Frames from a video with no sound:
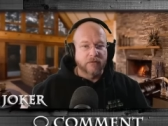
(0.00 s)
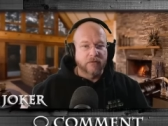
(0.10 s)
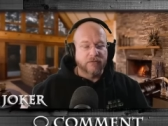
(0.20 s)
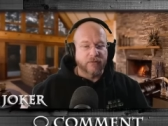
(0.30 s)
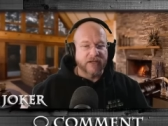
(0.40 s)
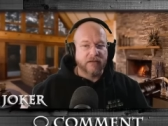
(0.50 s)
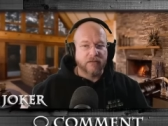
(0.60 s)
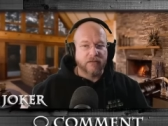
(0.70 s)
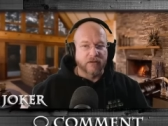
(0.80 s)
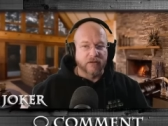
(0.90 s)

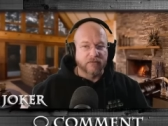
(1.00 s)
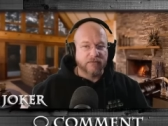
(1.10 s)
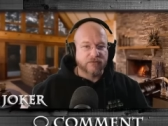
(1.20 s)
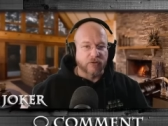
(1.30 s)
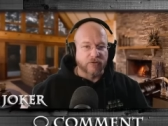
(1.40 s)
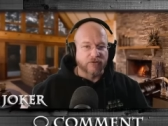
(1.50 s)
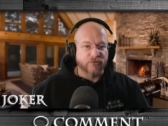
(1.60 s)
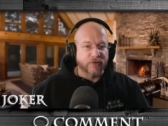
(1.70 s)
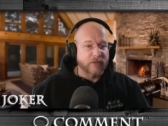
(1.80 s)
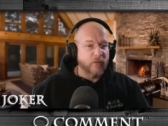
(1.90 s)
There's
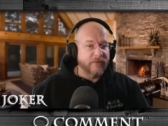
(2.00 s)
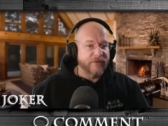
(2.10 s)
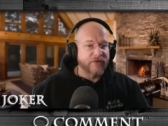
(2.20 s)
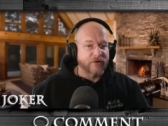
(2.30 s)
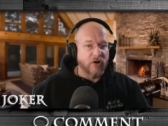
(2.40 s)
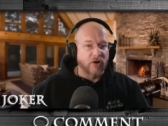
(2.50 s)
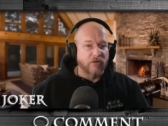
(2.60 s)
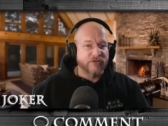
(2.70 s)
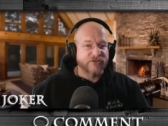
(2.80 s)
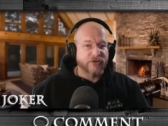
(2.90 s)
three women that are
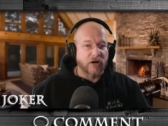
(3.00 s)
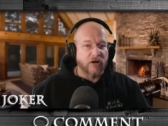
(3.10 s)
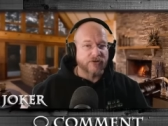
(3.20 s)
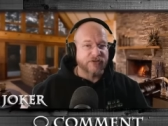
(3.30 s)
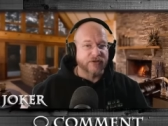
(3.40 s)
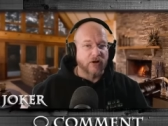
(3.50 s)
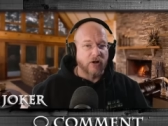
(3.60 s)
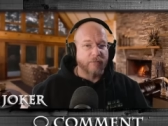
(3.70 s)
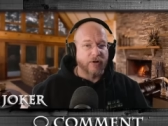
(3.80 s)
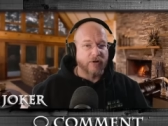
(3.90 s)
all the stars, and they're
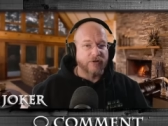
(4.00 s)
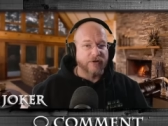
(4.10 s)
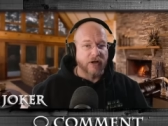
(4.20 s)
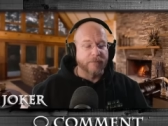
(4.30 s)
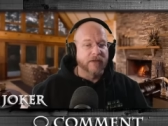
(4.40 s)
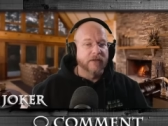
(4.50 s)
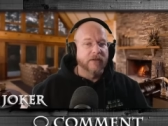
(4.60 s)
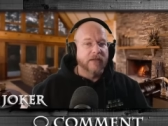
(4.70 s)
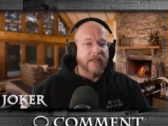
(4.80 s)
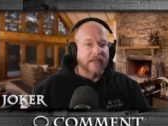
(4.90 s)
all partnered up,
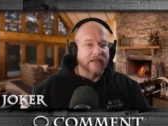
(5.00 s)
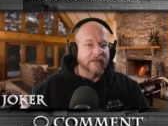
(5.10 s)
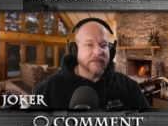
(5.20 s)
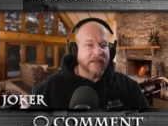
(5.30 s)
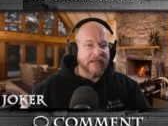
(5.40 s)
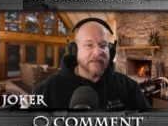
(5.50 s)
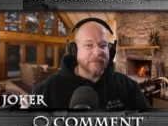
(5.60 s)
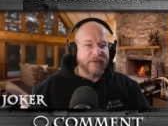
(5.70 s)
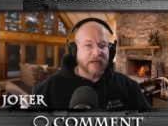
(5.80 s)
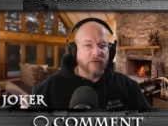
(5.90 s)
and 90
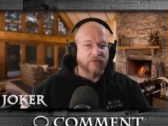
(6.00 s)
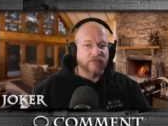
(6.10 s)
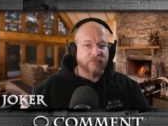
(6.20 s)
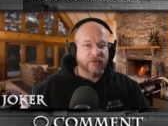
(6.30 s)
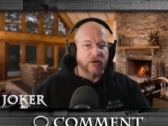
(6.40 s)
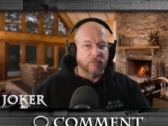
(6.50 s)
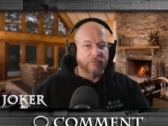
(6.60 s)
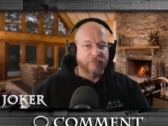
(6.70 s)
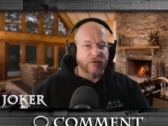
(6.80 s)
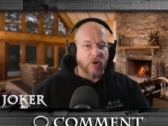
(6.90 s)
pounds, you know,
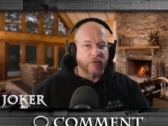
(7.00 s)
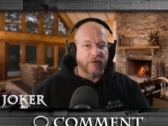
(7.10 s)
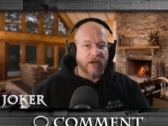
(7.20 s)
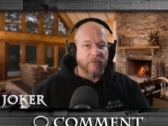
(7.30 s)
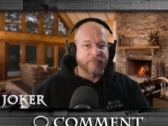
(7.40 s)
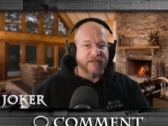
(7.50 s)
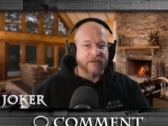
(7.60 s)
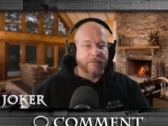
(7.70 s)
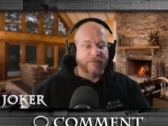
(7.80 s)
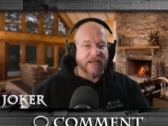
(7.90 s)
throwing around, beating
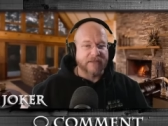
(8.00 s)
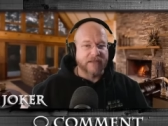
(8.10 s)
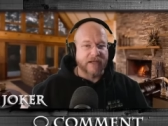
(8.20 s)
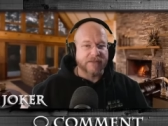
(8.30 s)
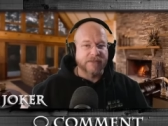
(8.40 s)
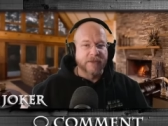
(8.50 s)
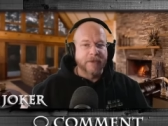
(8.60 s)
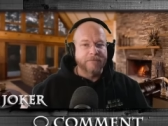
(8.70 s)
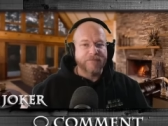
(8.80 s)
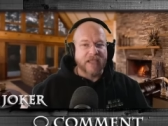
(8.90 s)
up bad guys.
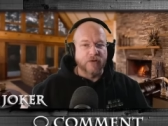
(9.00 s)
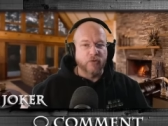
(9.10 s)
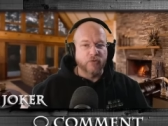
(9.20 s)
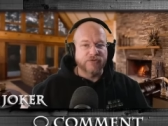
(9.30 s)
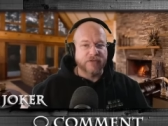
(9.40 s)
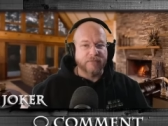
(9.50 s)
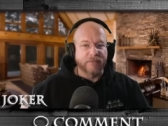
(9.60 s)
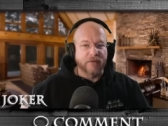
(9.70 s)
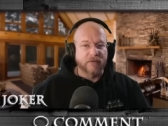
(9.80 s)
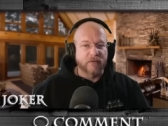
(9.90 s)
And who's the
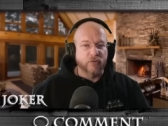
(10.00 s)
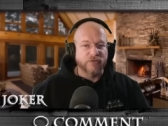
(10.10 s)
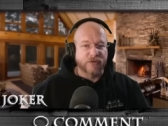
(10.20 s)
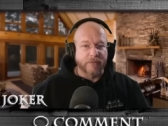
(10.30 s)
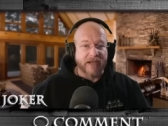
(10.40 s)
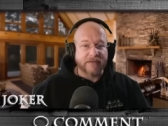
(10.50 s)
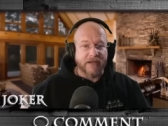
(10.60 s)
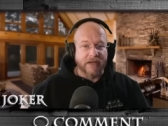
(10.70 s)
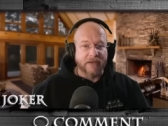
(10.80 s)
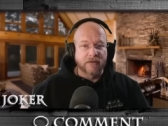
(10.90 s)
bad
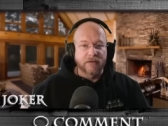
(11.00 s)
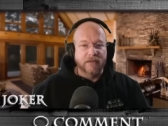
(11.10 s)
guy?